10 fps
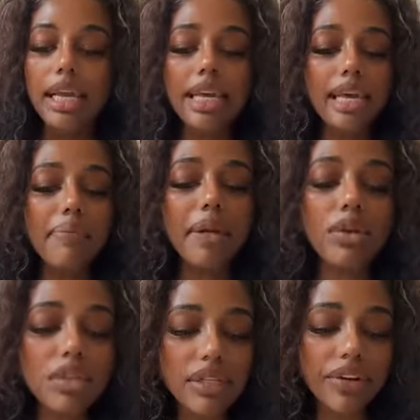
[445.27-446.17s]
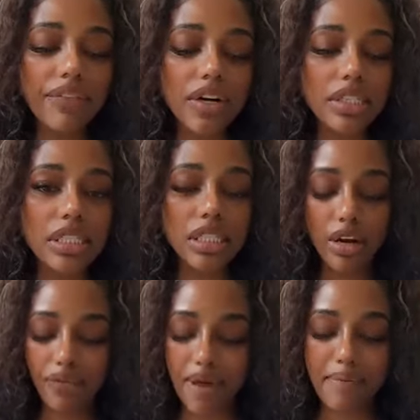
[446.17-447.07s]
King of Pentacles in reverse is
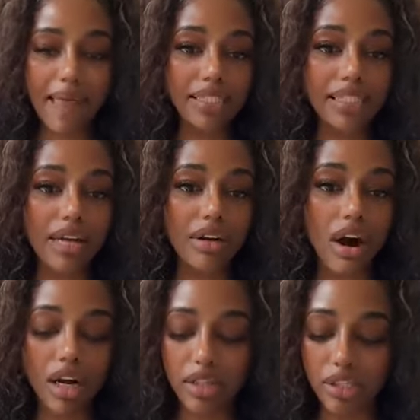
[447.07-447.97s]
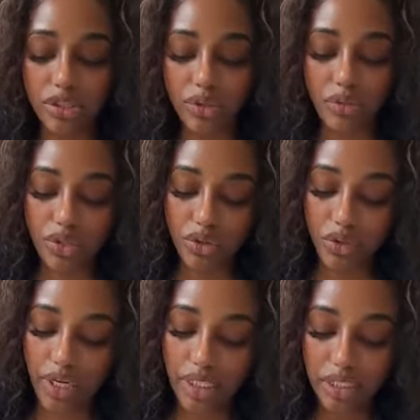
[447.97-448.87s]
clarified by the Sun card and the Two of
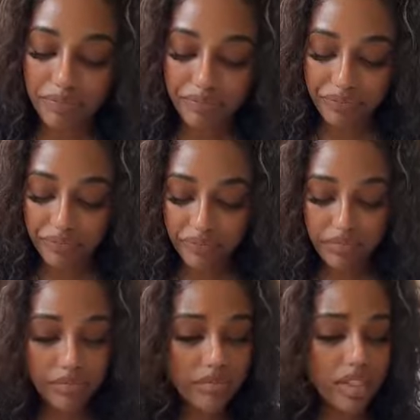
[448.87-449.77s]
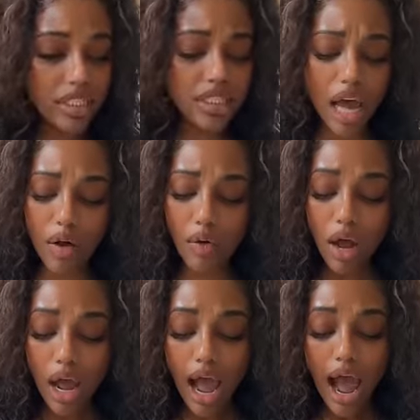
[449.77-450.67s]
Swords. So,
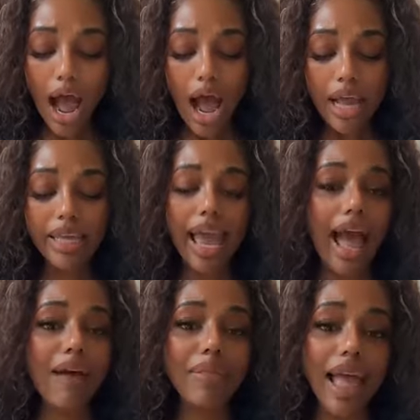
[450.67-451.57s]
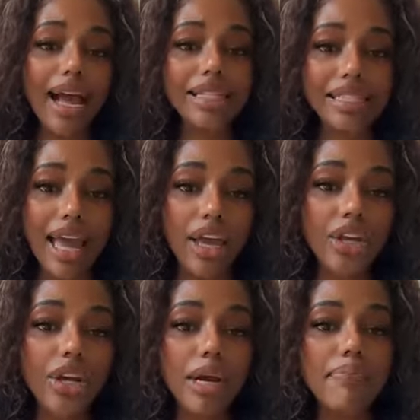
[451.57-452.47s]
yeah, like I
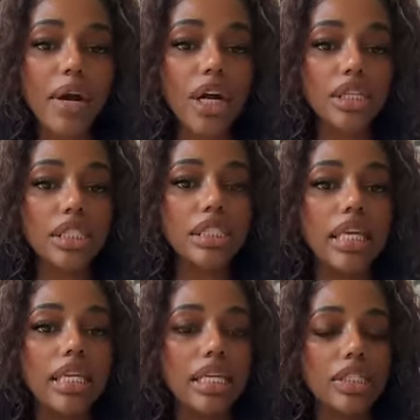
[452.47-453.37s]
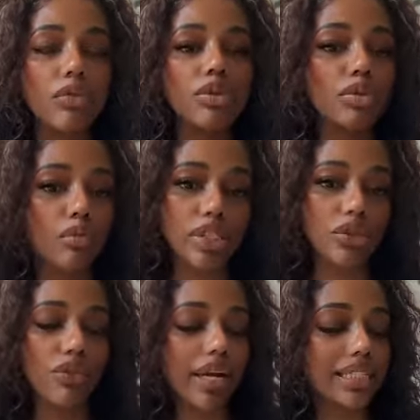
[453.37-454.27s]
said, your person is going to
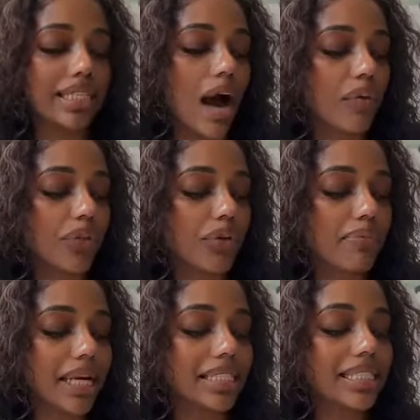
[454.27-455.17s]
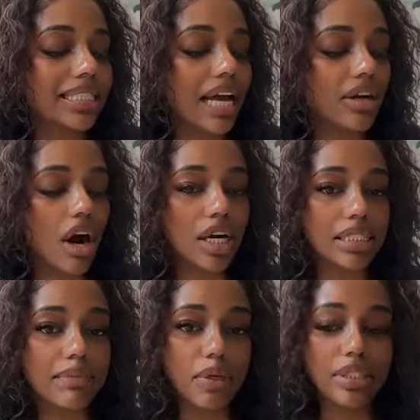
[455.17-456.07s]
want to reconcile with you, because the Sun card
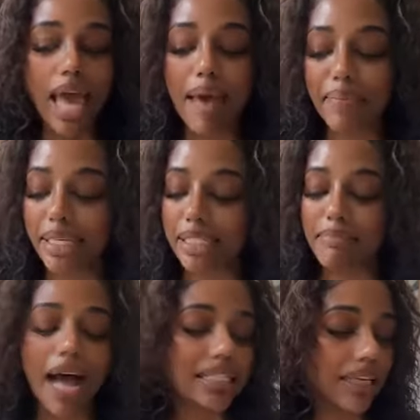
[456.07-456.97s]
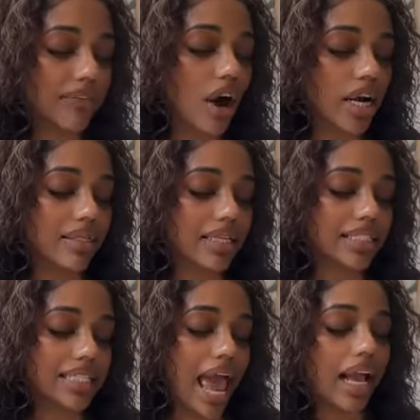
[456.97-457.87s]
is the most happiest and positive card in
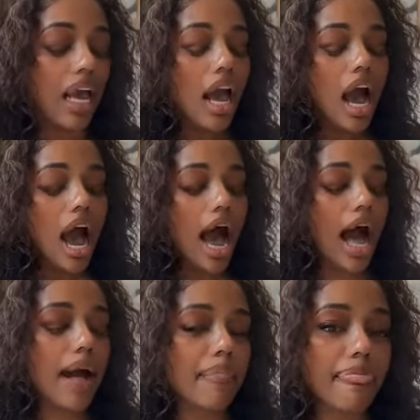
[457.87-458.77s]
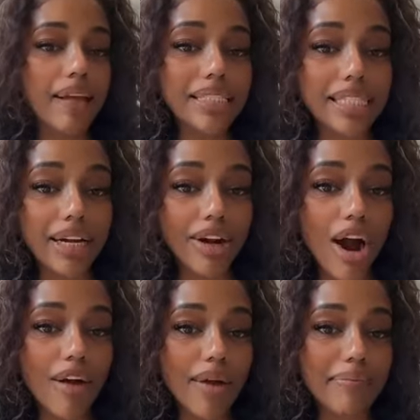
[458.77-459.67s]
the deck. The Sun
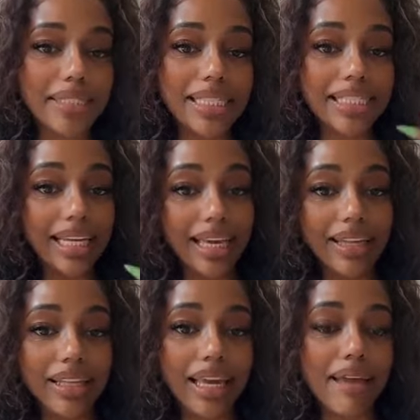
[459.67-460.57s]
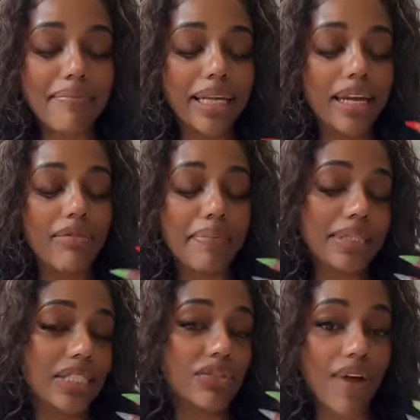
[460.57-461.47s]
card represents healing. It
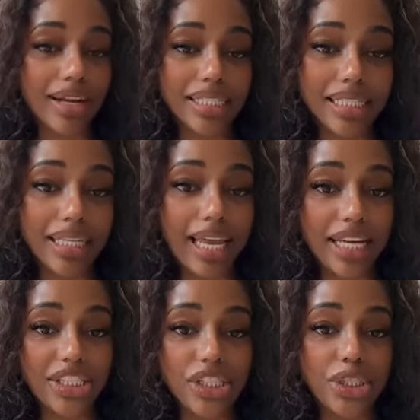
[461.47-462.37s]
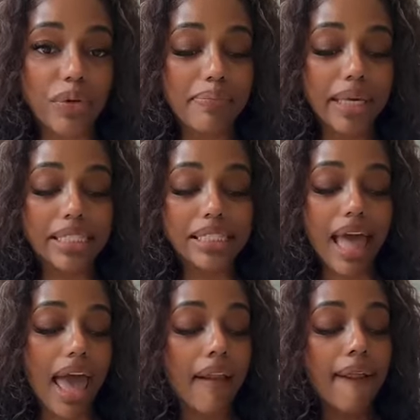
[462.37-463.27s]
represents reconciliation. So it means
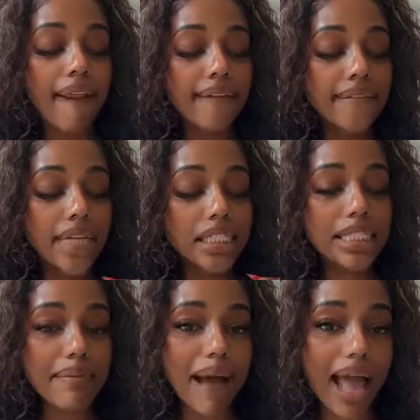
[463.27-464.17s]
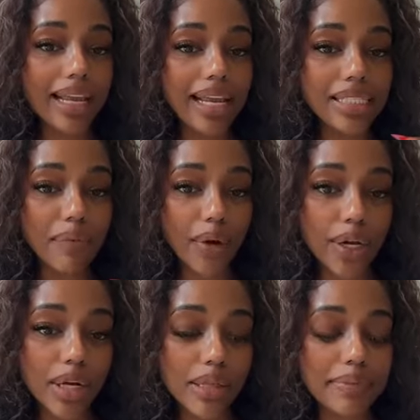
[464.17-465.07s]
that somebody is
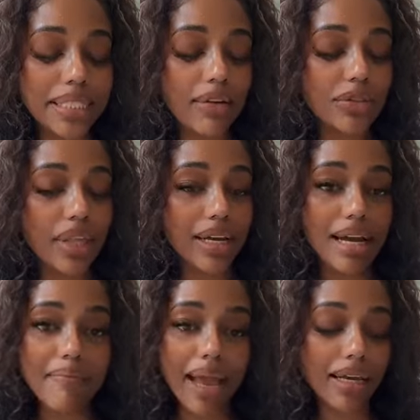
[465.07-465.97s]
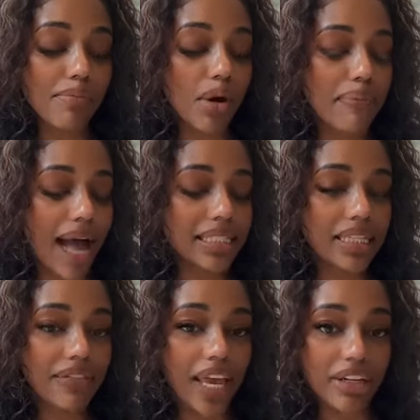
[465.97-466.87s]
working on themselves so they can come back in a more
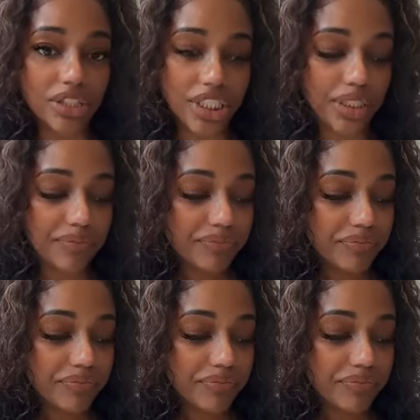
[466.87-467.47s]
positive energy.